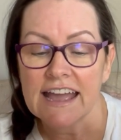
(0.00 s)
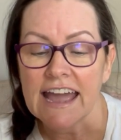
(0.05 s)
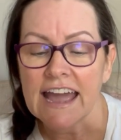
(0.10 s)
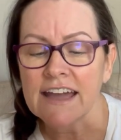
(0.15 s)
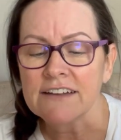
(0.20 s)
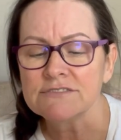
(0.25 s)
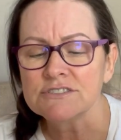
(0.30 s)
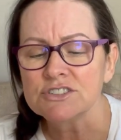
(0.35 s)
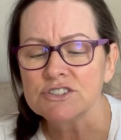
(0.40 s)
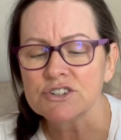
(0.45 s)

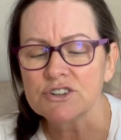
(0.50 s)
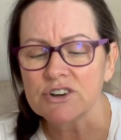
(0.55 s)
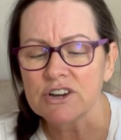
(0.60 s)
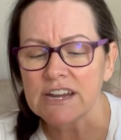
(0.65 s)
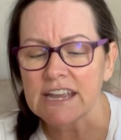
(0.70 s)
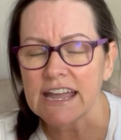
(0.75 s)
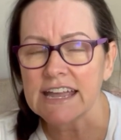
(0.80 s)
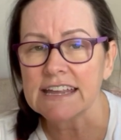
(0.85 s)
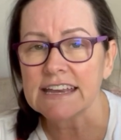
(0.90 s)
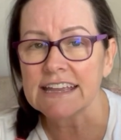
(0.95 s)
After
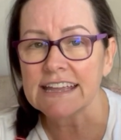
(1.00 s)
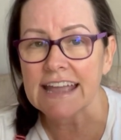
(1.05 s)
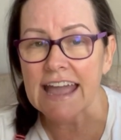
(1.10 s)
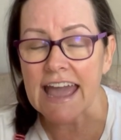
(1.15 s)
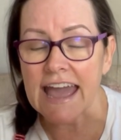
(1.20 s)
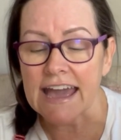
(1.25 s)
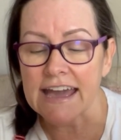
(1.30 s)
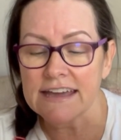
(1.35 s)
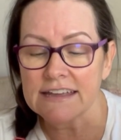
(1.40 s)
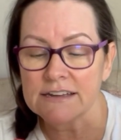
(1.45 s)
creating
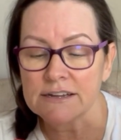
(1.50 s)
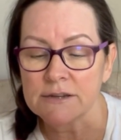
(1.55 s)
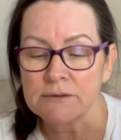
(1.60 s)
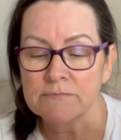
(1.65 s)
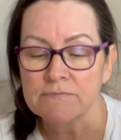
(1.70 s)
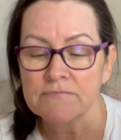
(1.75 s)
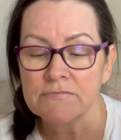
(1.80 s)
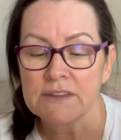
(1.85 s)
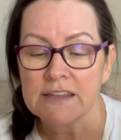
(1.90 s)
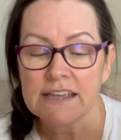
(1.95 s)
Adam,